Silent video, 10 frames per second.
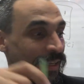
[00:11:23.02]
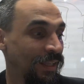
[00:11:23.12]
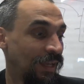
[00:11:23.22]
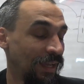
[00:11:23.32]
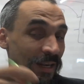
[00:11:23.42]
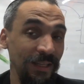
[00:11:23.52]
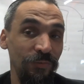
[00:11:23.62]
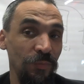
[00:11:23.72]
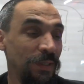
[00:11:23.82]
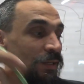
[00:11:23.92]
at least
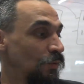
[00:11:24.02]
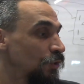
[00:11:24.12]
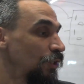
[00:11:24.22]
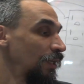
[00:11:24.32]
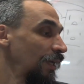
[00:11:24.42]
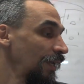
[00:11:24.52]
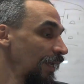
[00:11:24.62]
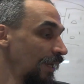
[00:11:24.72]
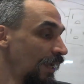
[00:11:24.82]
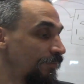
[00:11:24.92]
for me it wasn't
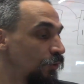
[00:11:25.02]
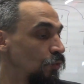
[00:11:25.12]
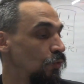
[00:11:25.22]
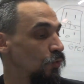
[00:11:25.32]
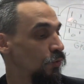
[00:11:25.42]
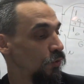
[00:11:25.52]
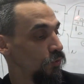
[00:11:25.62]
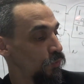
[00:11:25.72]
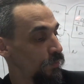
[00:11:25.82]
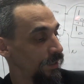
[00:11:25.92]
enough to
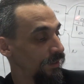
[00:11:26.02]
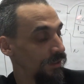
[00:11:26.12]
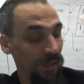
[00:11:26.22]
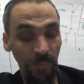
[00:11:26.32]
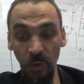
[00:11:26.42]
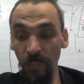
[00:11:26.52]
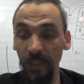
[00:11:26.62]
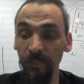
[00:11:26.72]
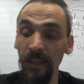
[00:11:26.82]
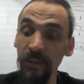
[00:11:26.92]
breathe
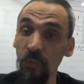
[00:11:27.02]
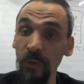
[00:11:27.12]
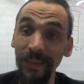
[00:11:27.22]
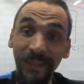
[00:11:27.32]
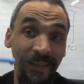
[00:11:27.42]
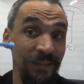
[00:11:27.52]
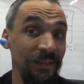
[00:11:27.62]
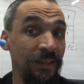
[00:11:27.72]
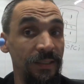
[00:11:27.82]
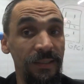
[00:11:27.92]
properly. But with this
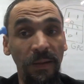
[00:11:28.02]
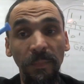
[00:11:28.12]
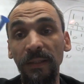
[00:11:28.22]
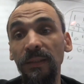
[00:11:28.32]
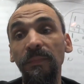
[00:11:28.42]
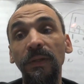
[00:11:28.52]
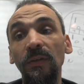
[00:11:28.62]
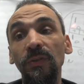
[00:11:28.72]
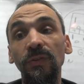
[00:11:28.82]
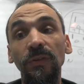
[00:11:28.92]
is amazing,
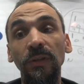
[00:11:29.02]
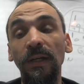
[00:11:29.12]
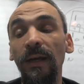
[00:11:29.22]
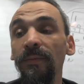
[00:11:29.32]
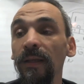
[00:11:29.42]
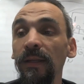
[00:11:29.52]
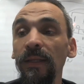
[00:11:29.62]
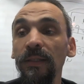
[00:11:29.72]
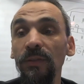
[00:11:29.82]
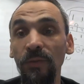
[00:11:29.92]
because you have, at
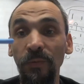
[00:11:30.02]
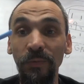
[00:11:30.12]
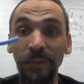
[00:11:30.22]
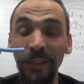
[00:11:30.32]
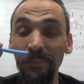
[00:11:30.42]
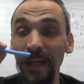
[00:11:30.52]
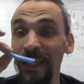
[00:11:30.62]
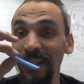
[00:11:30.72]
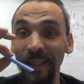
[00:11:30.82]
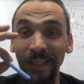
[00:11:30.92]
least with
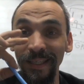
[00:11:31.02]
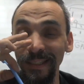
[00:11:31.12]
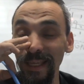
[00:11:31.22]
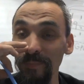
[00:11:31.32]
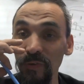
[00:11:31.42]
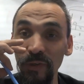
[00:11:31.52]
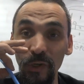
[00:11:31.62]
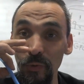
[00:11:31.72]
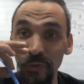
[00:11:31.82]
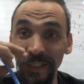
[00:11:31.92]
the type of
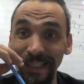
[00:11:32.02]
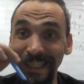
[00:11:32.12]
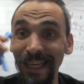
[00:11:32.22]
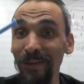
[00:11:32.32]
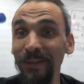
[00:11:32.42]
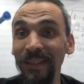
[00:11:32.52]
nose that I have,